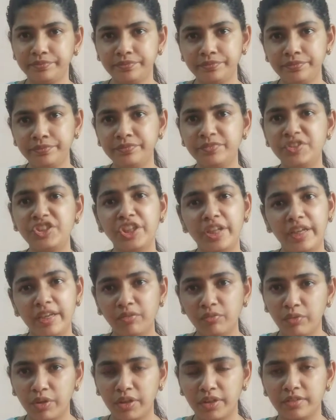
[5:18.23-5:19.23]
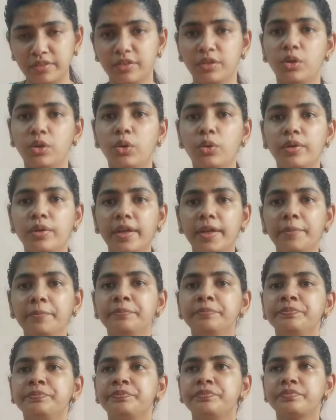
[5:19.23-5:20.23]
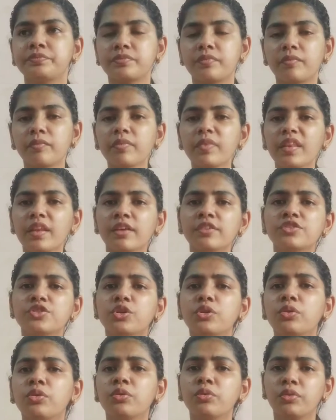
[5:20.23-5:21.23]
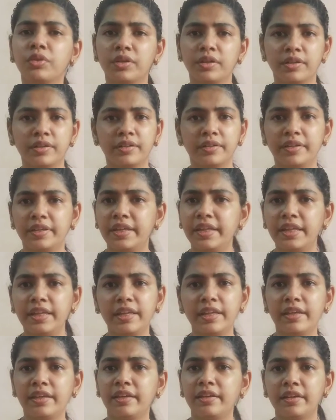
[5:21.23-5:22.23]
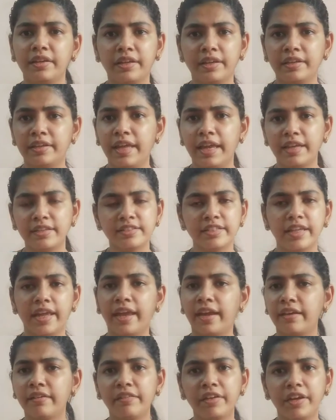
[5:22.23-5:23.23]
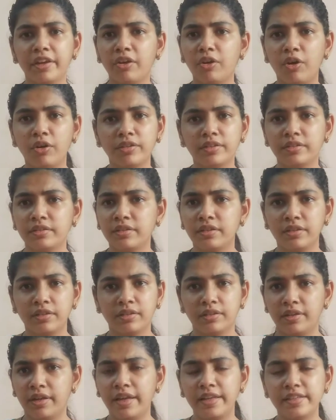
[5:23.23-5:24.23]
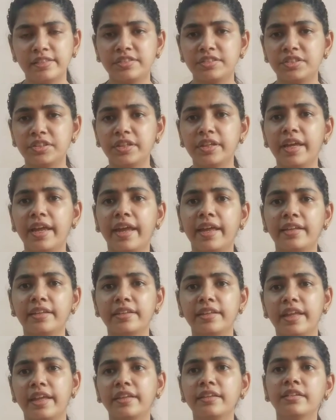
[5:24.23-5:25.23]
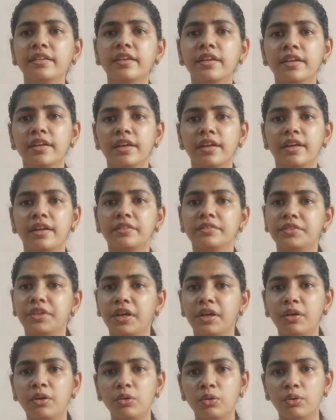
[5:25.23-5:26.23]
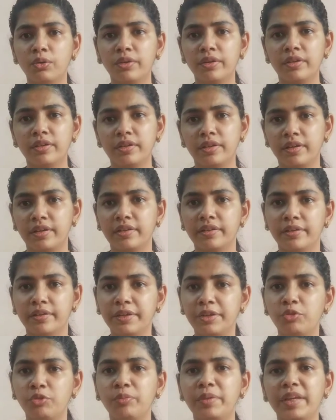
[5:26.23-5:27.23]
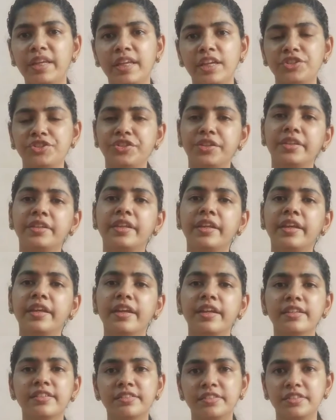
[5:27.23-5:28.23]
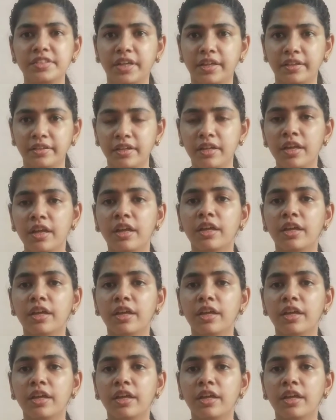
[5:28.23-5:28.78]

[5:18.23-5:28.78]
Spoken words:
Chillingworth. Okay, so he gets angry on Hester, and then the whole humiliation thing is done.